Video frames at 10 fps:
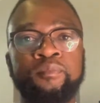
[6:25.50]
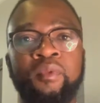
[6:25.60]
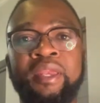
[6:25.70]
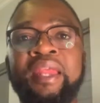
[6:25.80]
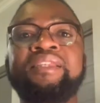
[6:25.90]

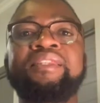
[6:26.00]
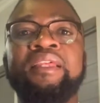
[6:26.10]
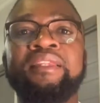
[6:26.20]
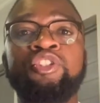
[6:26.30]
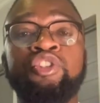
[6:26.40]
Next
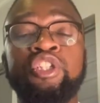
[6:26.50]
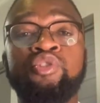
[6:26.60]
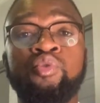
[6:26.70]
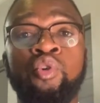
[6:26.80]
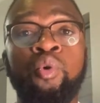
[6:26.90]
thing that you need
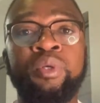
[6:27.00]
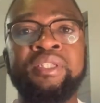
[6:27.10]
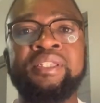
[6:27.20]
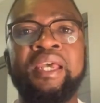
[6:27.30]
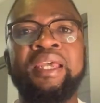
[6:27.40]
to know
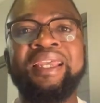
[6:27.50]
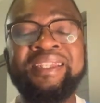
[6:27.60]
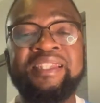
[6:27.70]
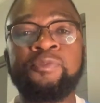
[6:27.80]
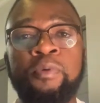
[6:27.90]
is
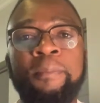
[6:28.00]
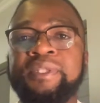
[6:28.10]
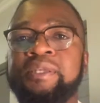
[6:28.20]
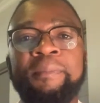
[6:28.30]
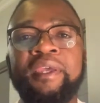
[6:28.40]
this
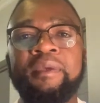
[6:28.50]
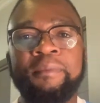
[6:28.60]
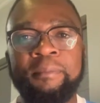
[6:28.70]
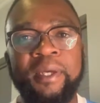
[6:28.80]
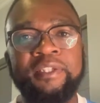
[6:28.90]
property making
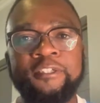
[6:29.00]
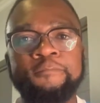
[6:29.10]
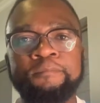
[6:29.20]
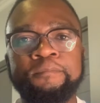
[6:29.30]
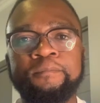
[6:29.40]
me money?
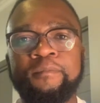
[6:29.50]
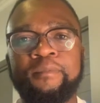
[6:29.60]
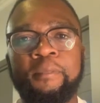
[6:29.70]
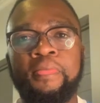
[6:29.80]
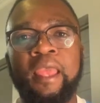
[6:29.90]

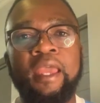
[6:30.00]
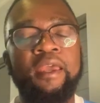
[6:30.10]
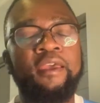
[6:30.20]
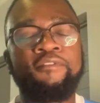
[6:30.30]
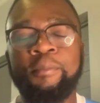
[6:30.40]

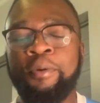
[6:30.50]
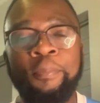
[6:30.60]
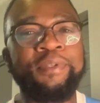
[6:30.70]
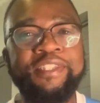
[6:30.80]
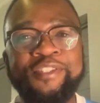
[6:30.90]
If the
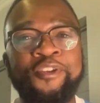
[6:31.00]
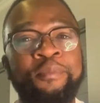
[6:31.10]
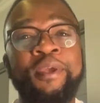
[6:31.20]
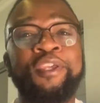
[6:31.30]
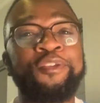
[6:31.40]
property is
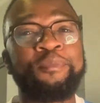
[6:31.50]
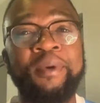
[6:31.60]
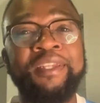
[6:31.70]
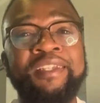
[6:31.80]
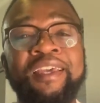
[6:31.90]
not making you
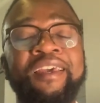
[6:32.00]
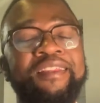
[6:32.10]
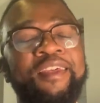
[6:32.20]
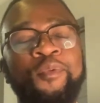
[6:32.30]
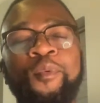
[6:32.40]
money,
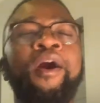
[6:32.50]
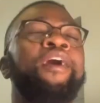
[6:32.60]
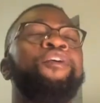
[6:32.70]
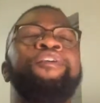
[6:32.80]
then why are you